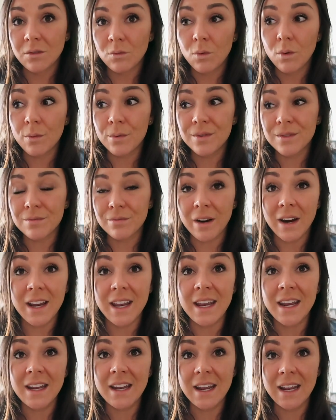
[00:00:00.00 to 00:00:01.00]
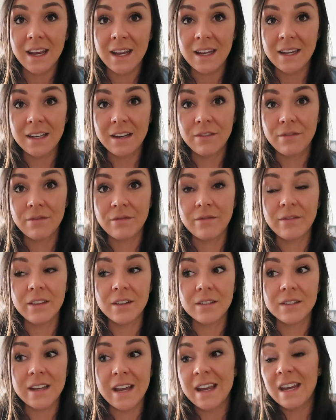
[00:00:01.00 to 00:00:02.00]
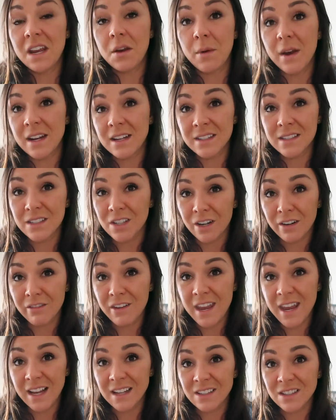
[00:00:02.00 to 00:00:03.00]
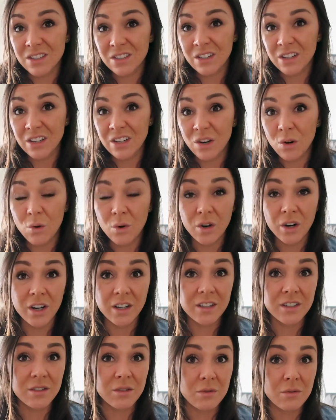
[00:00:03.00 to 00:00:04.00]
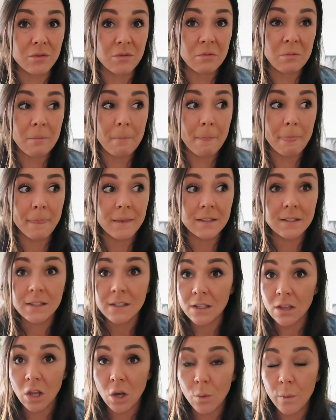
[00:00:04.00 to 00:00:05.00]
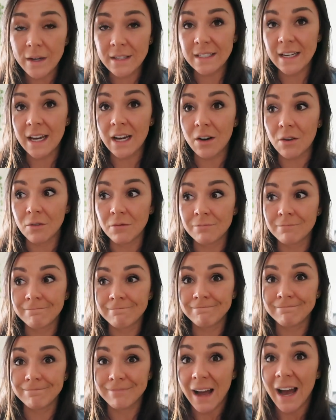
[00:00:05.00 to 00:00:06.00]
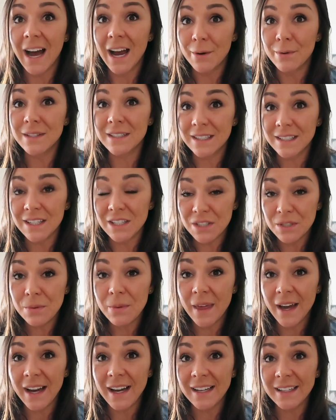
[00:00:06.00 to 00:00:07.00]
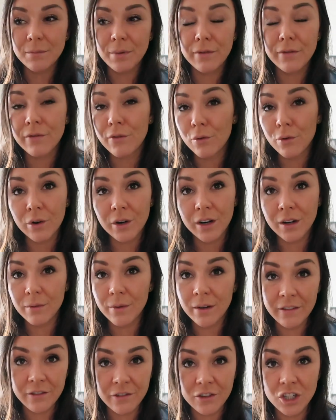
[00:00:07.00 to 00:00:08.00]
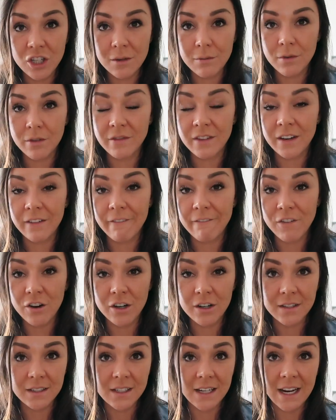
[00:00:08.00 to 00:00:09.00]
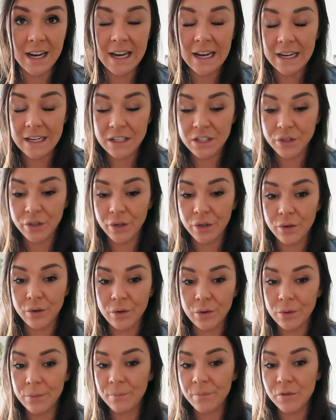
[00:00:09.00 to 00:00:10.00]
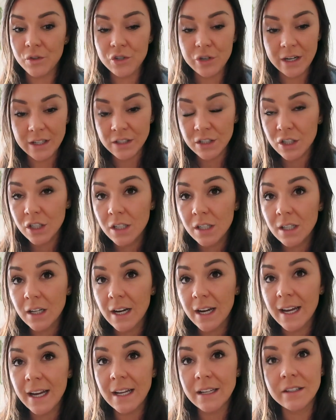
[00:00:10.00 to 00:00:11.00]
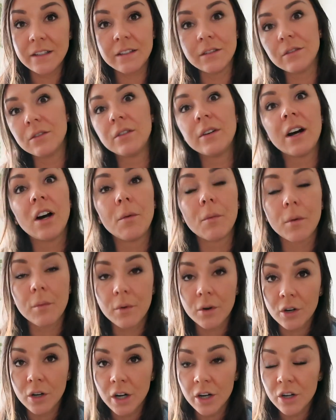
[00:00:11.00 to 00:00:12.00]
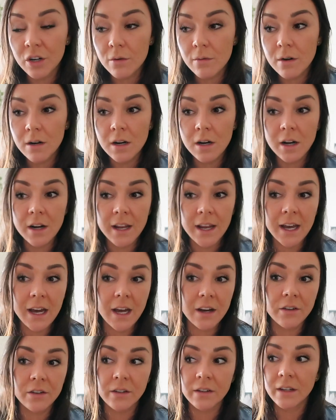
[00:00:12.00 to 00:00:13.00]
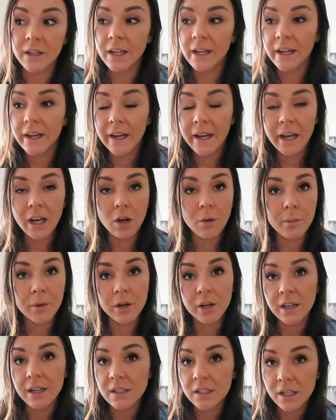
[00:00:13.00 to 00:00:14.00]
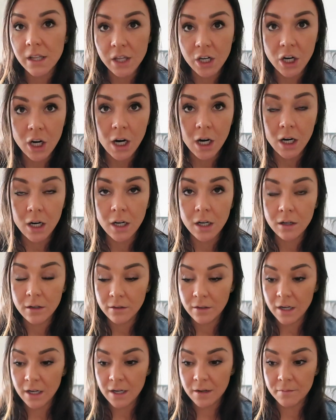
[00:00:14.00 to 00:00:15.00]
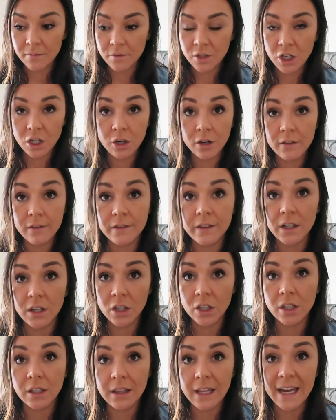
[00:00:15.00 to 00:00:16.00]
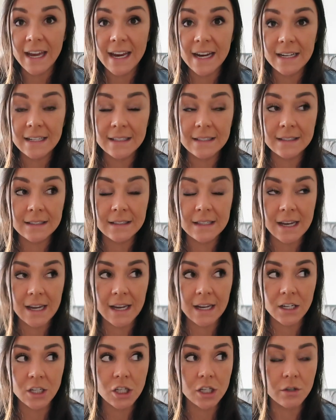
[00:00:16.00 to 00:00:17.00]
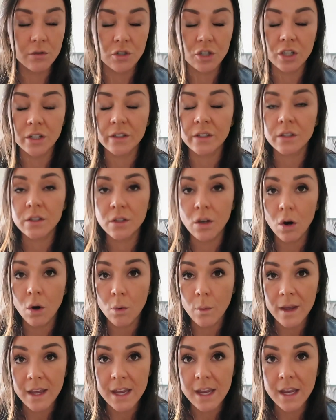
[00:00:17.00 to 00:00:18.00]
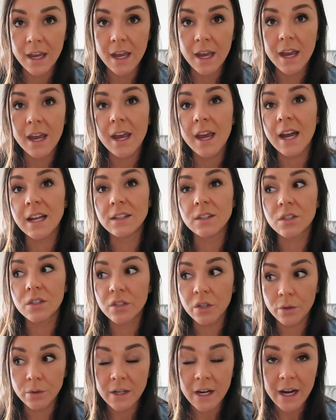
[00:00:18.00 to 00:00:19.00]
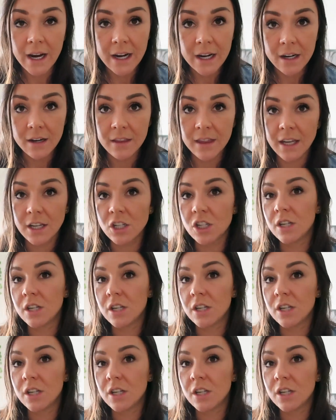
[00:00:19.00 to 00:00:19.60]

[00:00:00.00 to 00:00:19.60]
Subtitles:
what was right. And if there's any way to starve cancer or to slow it down, I was gonna do that. Before, whenever she moved in first, I had to dress her, I had to help her put her underwear on, I had to help her into the car. She couldn't feel her legs and she was just so weak and so tired that